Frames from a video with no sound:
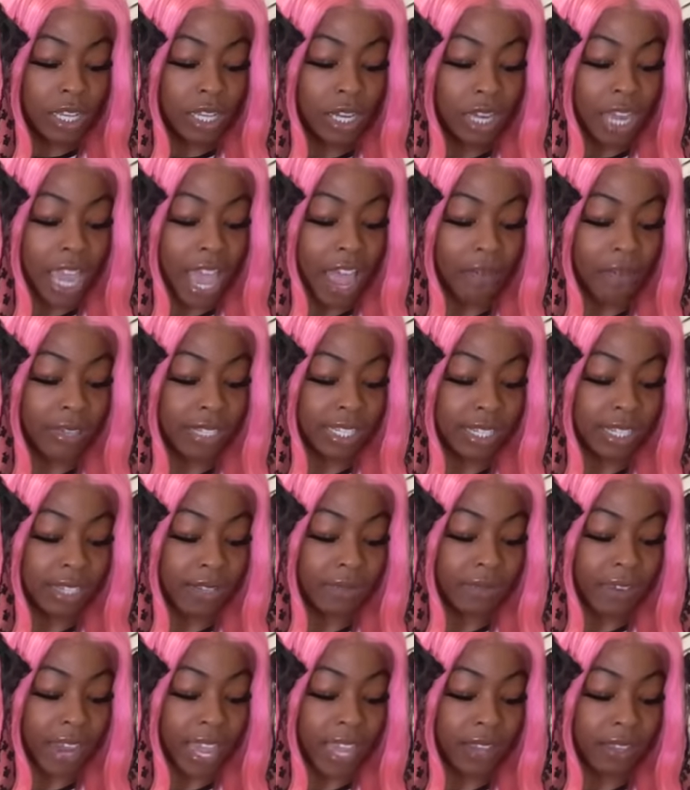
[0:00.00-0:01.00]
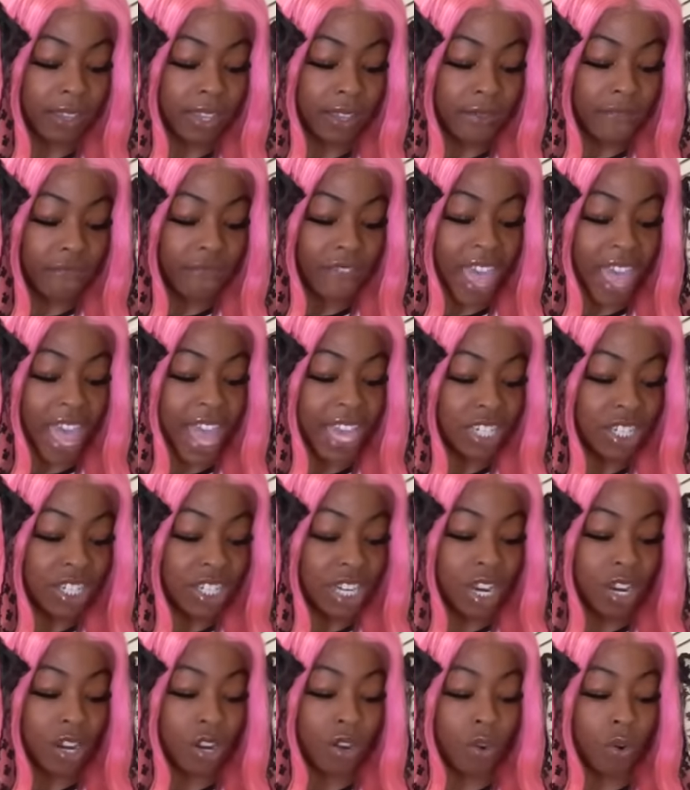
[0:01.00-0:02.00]
have a sense of like
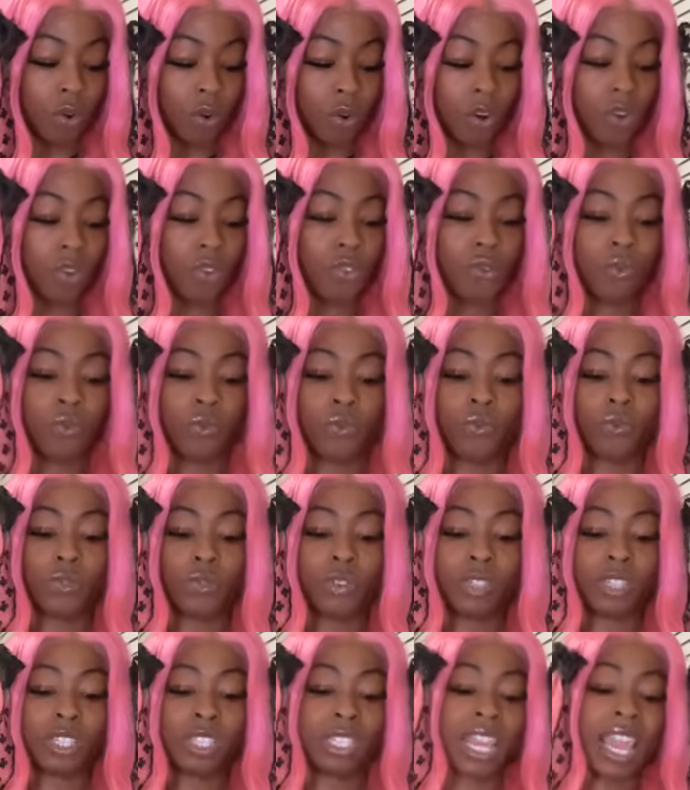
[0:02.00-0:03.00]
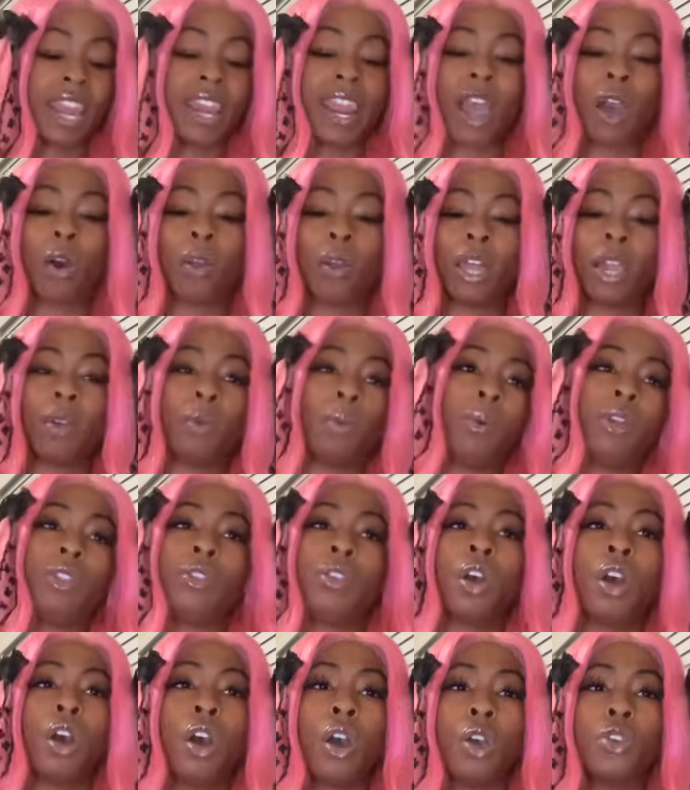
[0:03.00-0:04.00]
fashion or you stand out like with
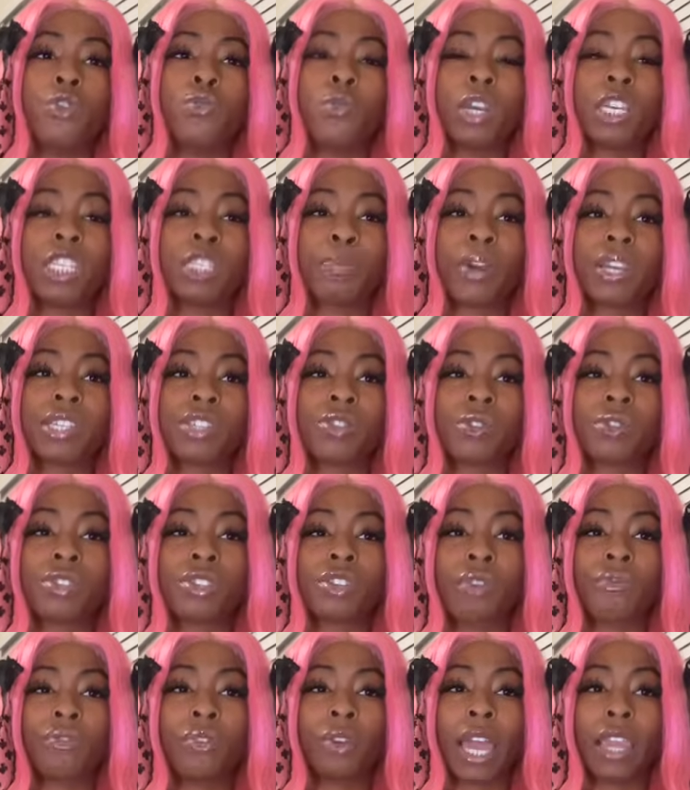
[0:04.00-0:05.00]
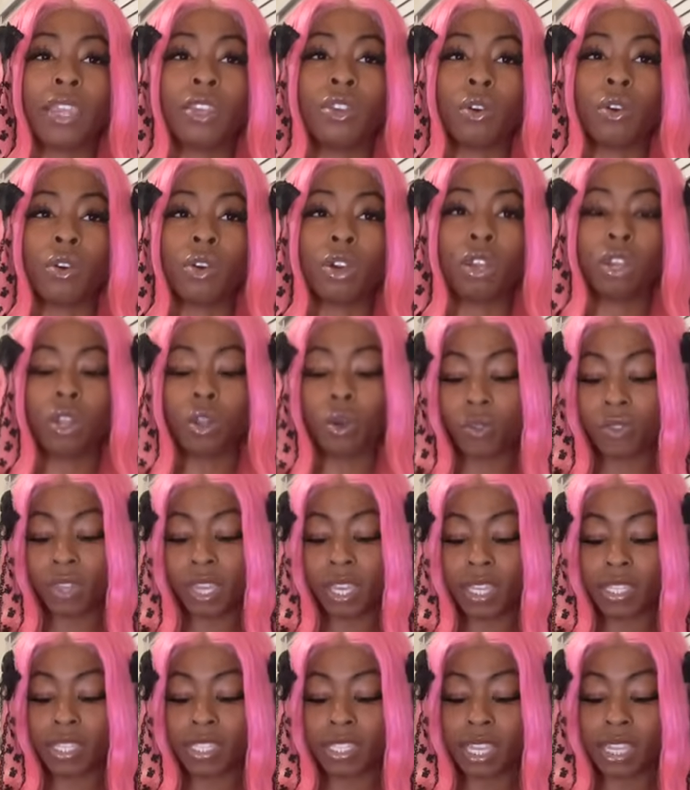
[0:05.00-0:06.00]
you express yourself through like your
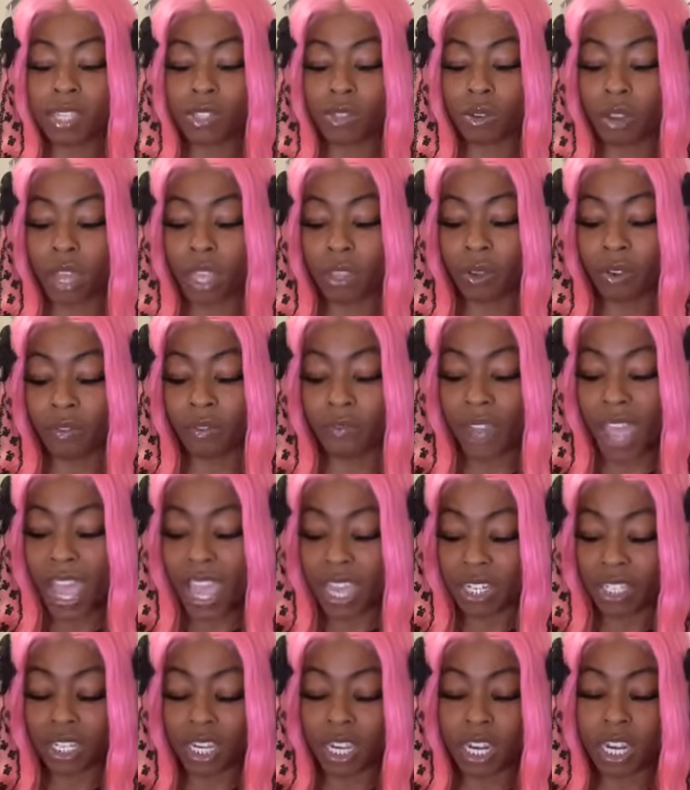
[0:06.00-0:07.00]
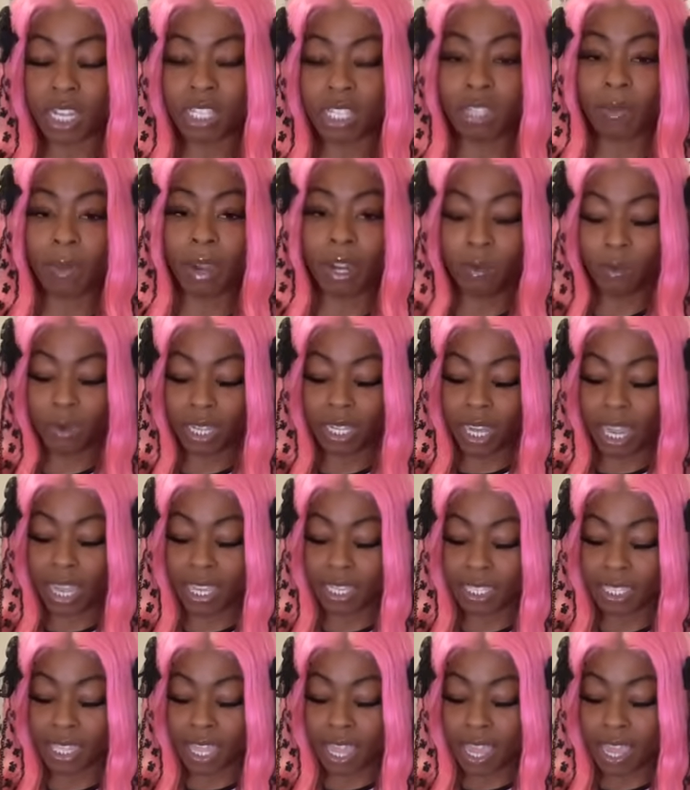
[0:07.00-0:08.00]
clothing sense or like your fashion and somebody really
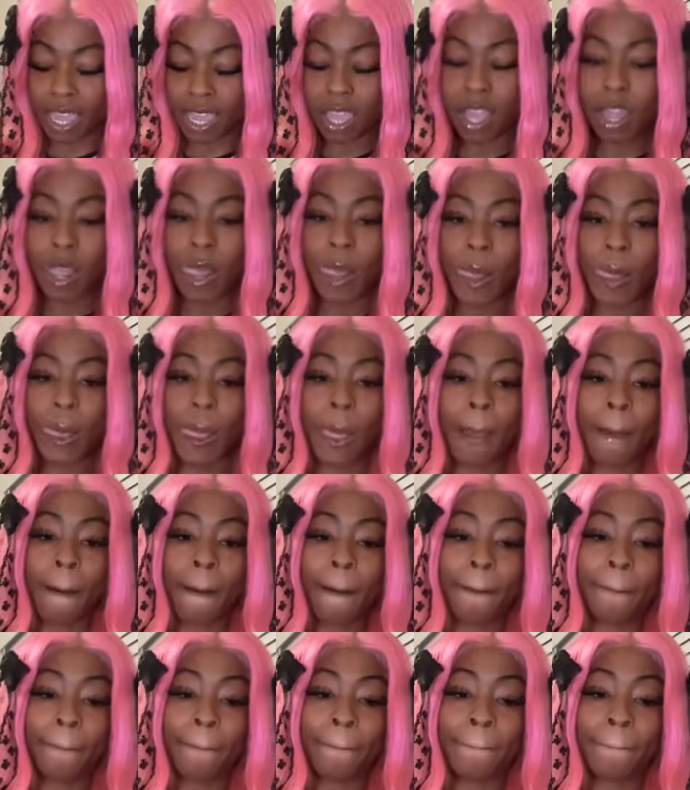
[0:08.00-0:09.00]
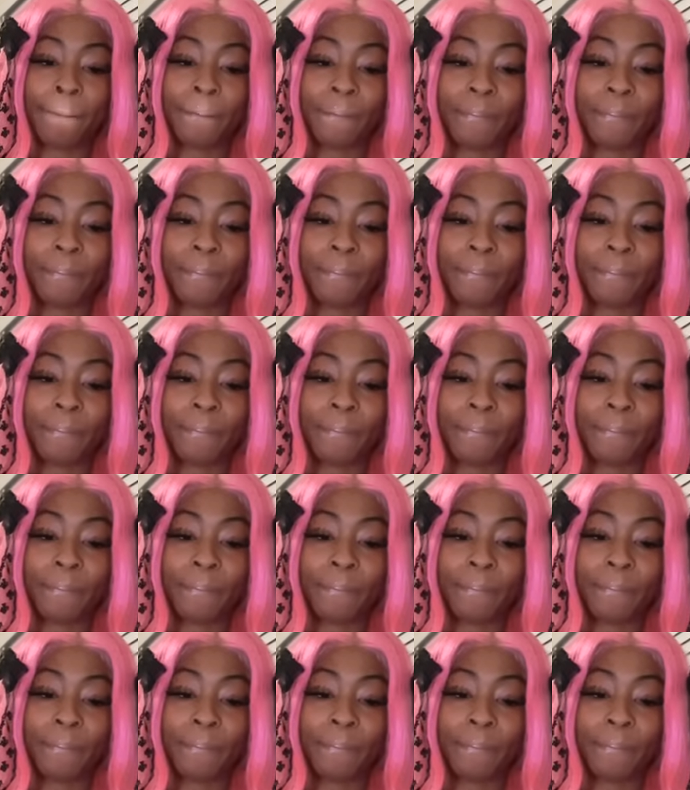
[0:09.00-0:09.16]
likes that um